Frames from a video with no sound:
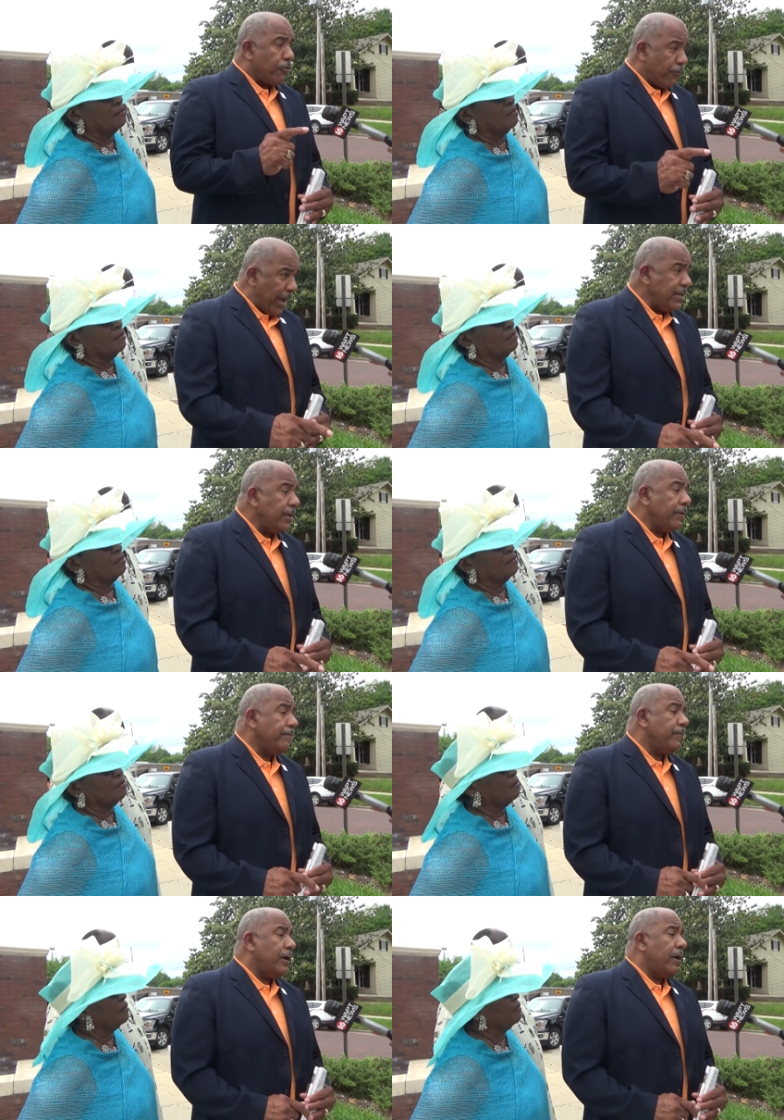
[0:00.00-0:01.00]
threatened
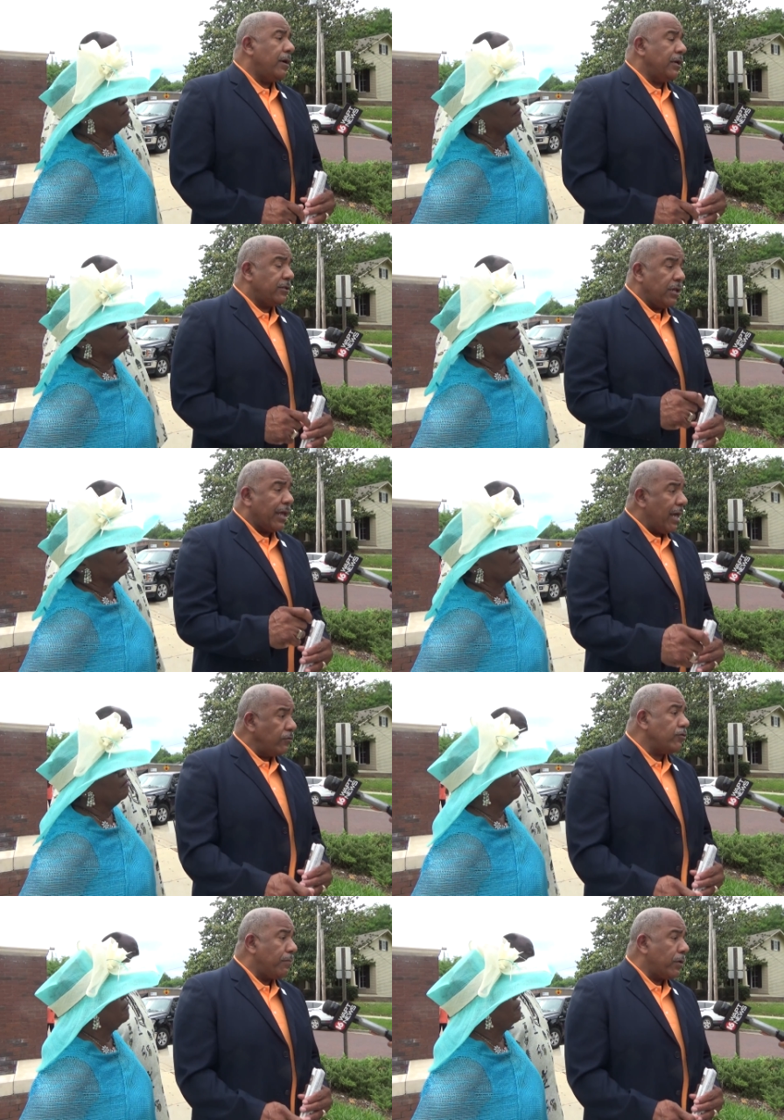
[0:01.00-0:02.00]
a city
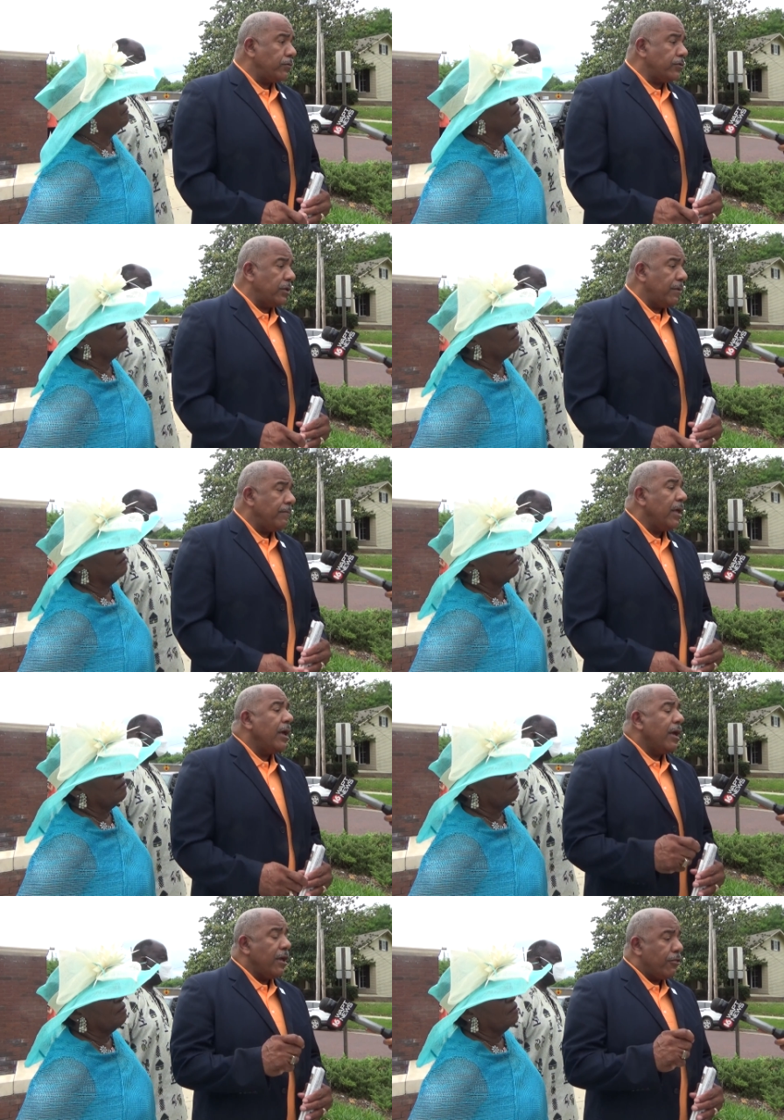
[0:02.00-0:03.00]
council person.
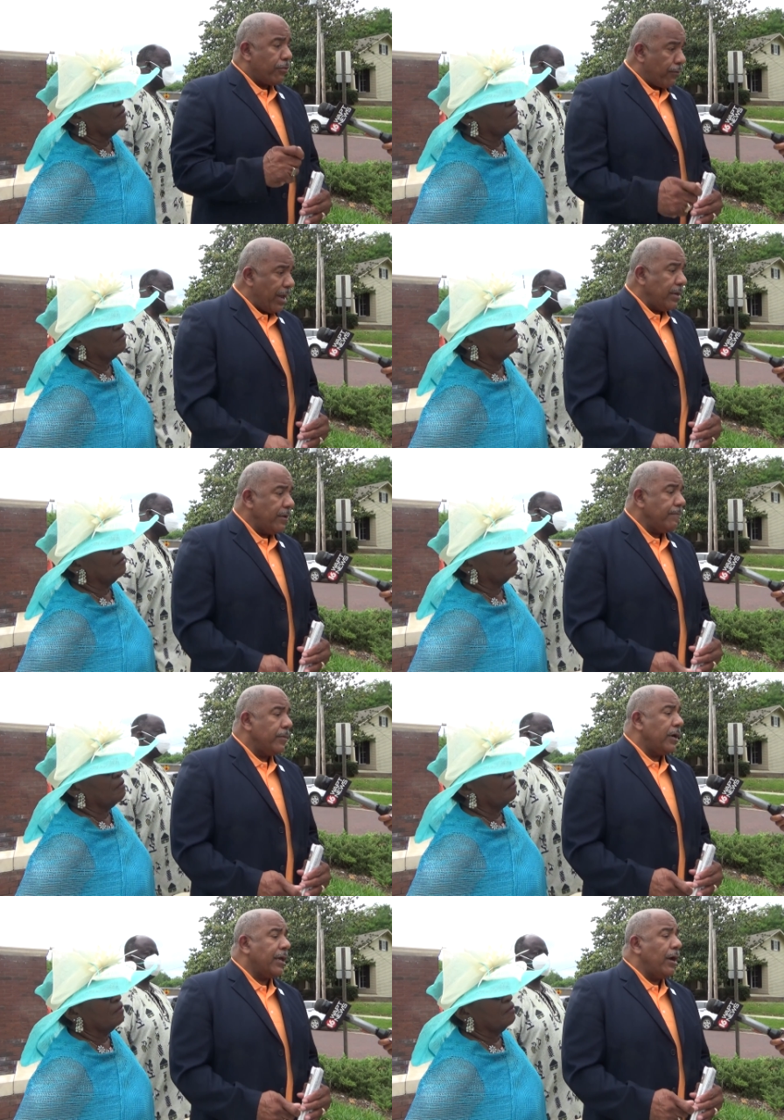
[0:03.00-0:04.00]
He threatened
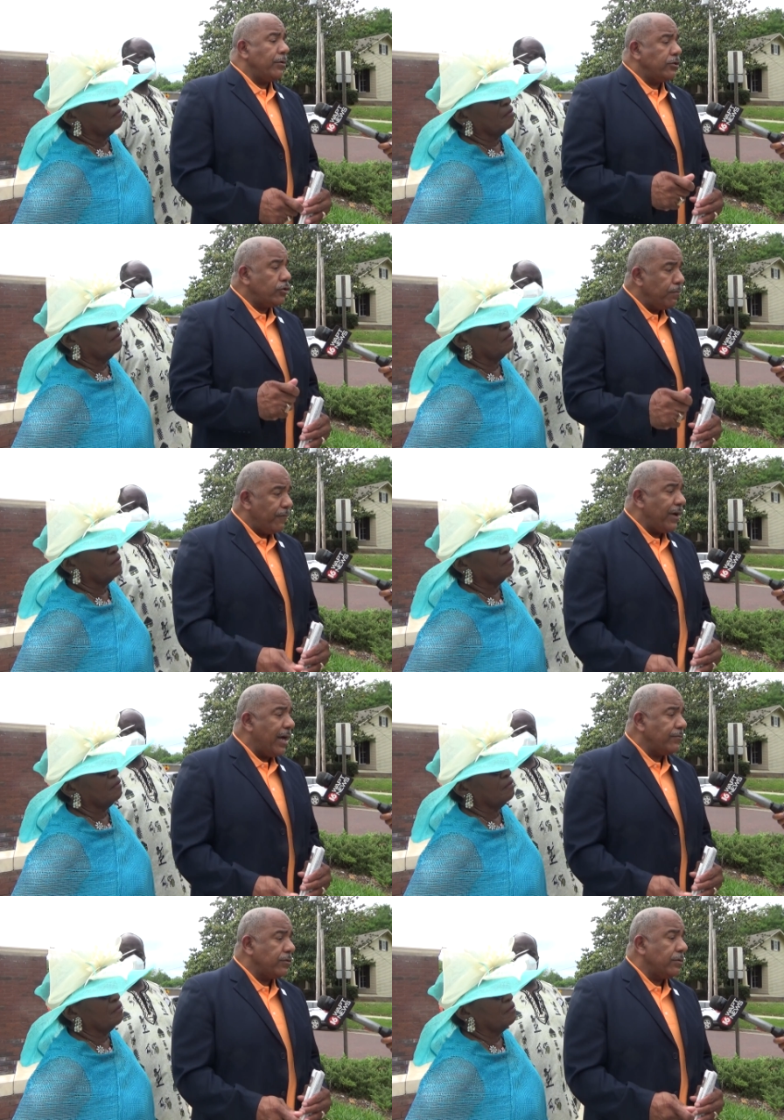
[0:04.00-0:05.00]
a county
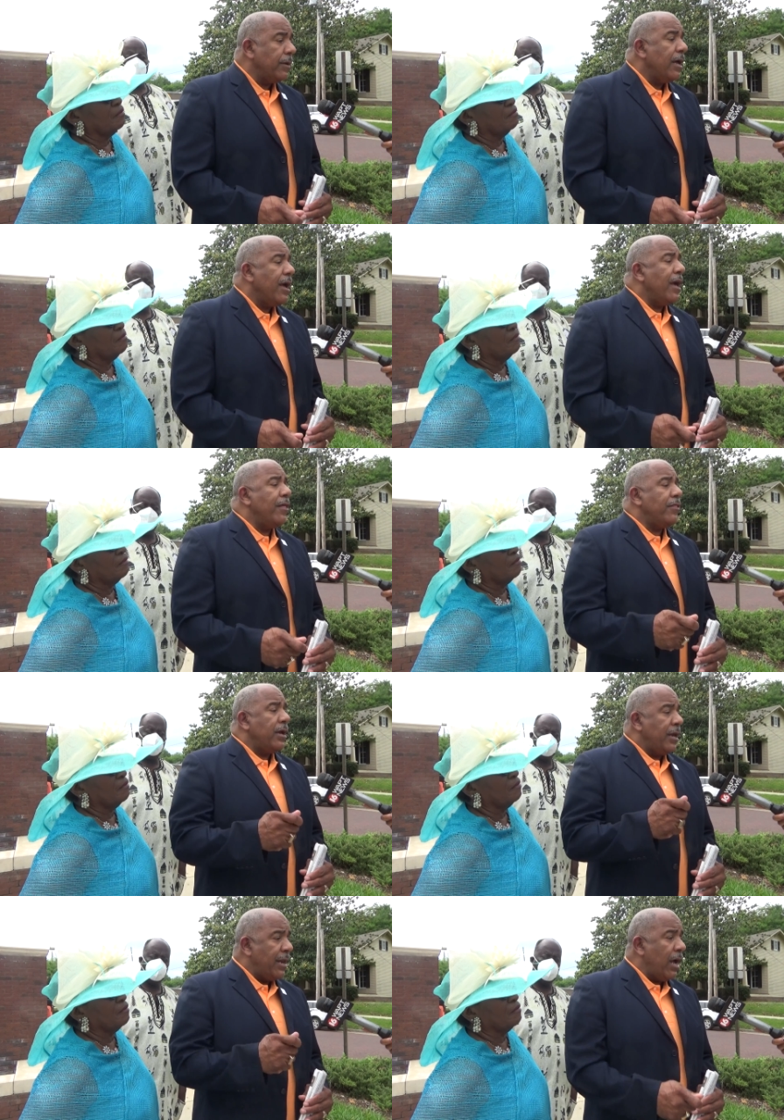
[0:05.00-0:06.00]
supervisor, and
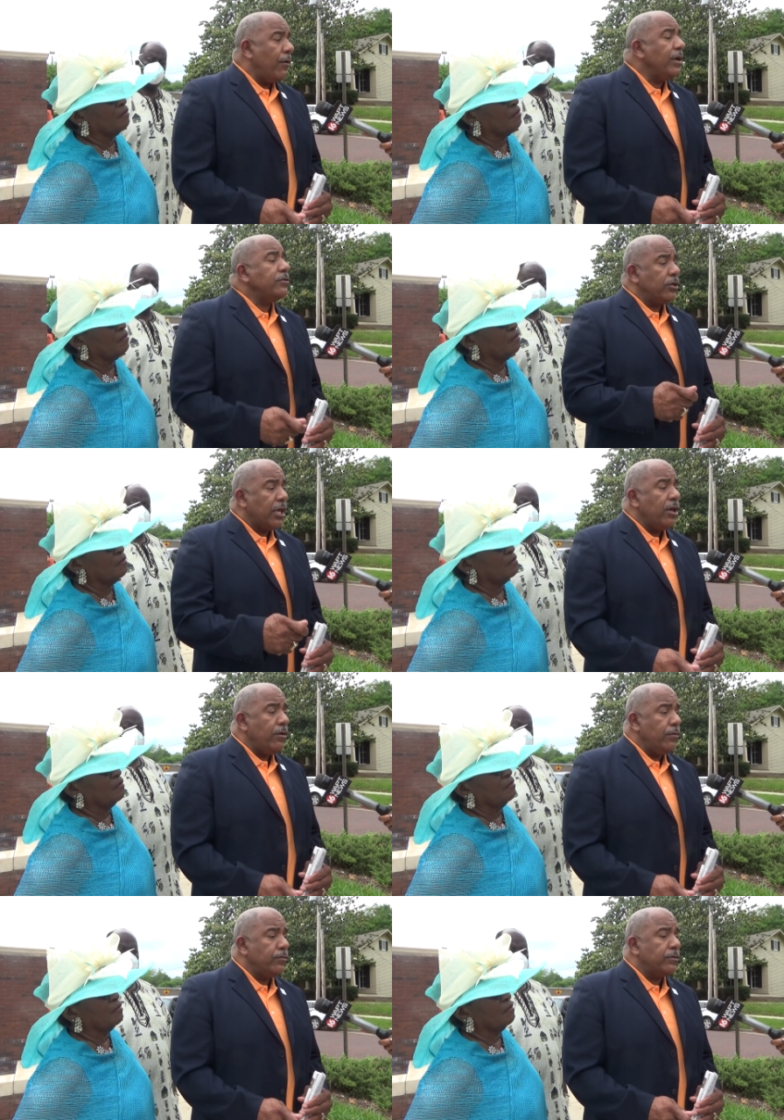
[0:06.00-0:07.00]
then now he's
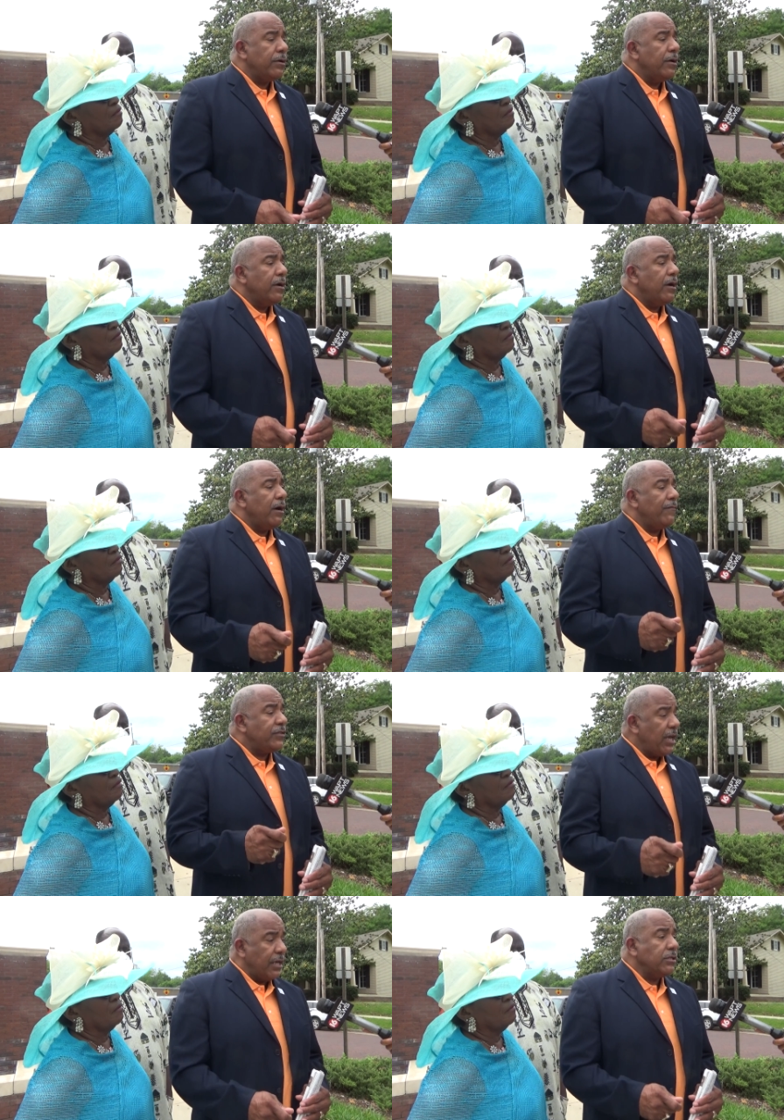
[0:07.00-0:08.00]
accused of
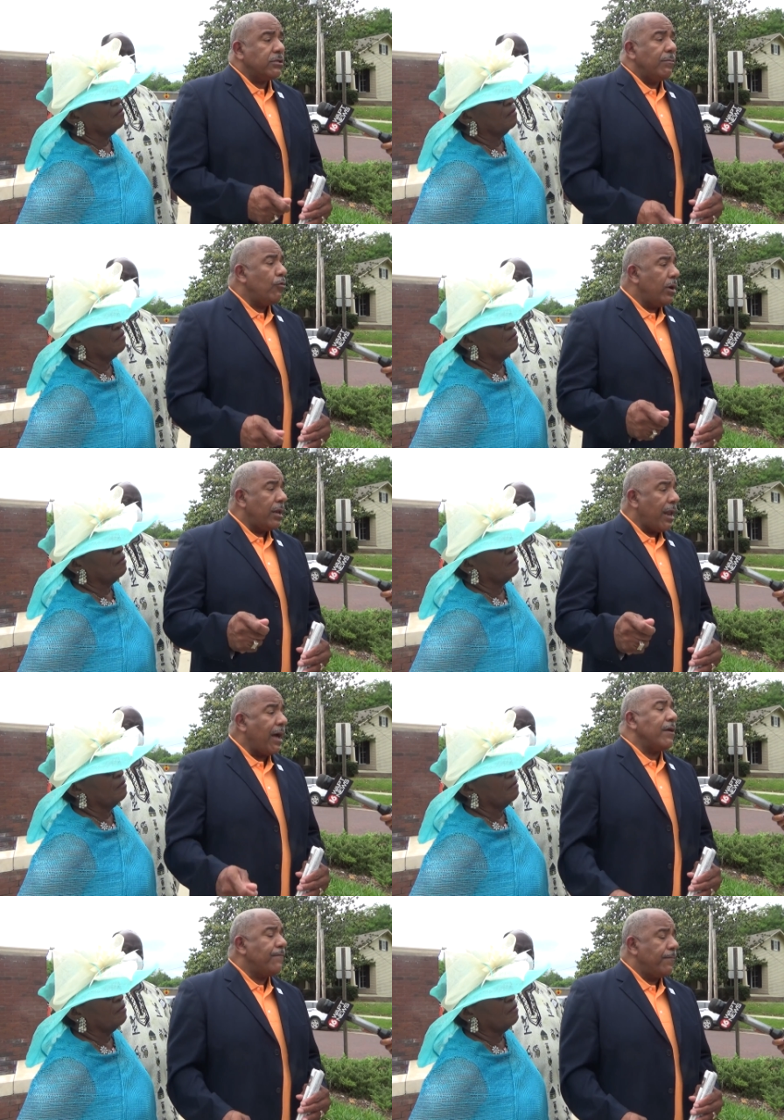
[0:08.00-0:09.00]
taking someone's
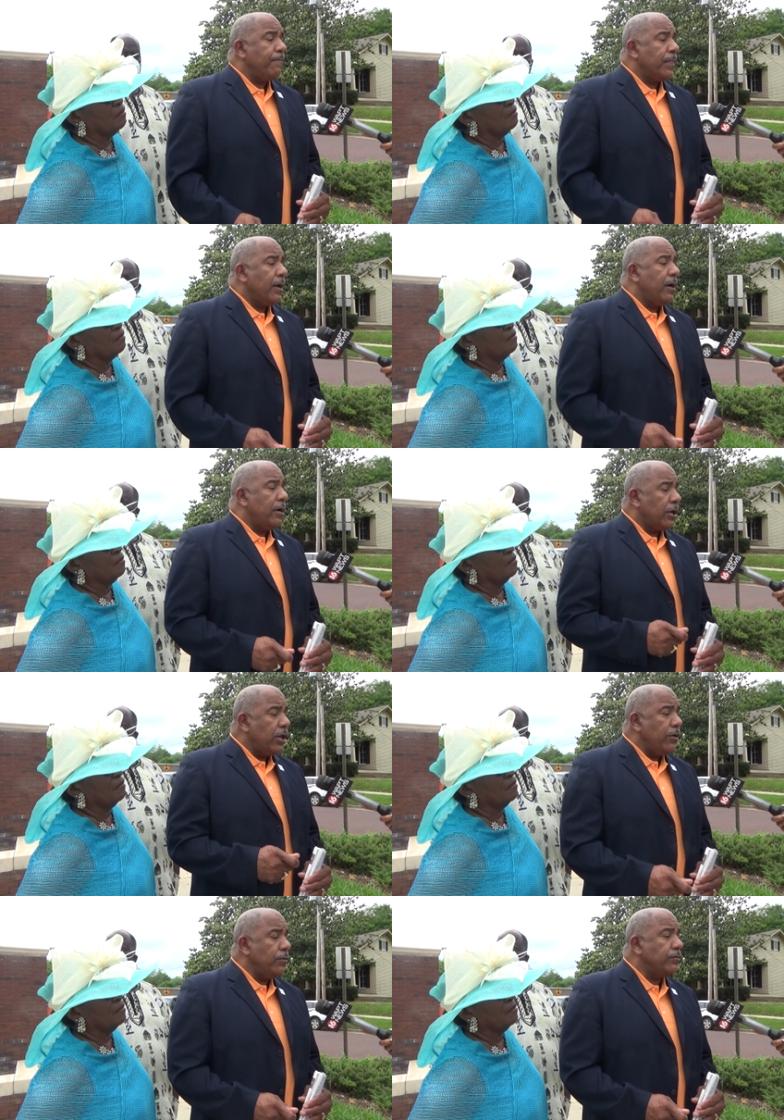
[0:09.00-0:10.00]
life,
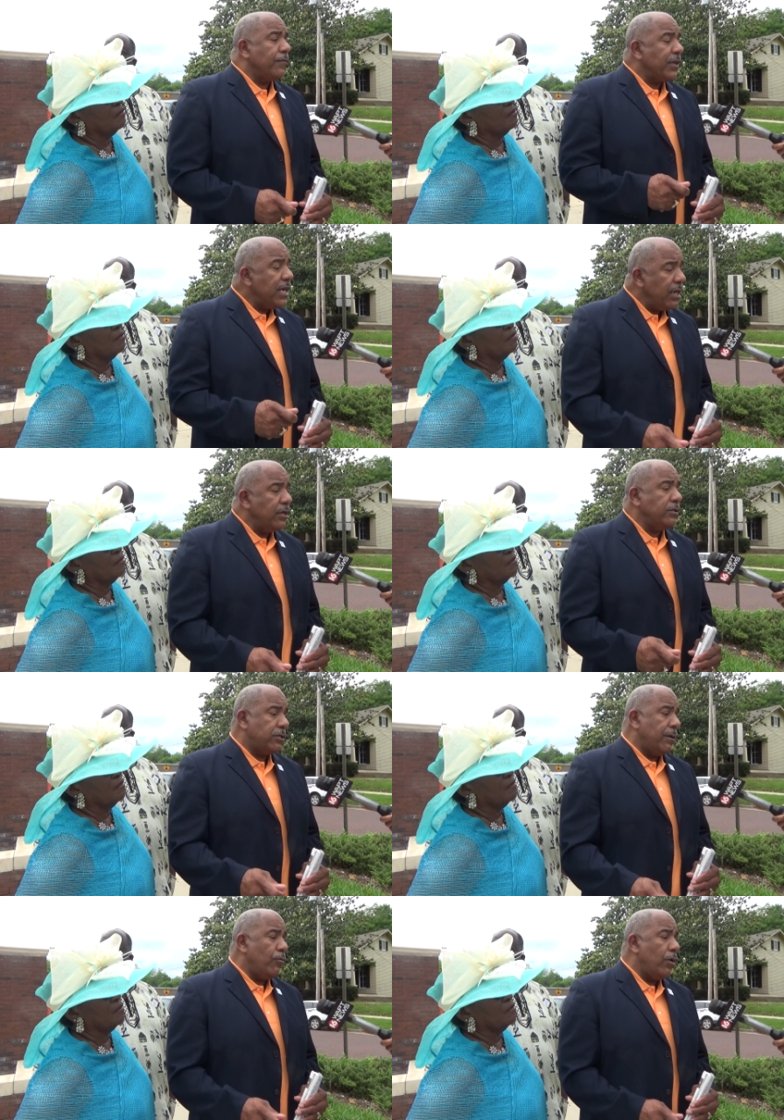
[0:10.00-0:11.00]
accused of killing
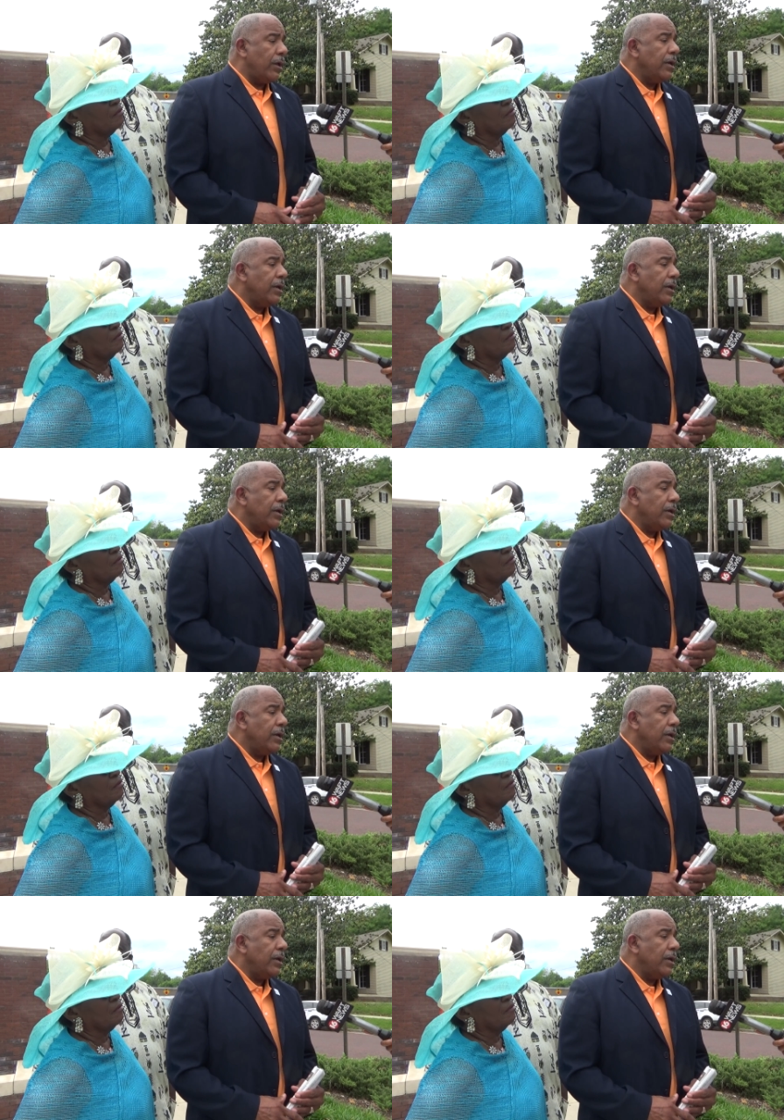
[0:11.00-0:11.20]
someone.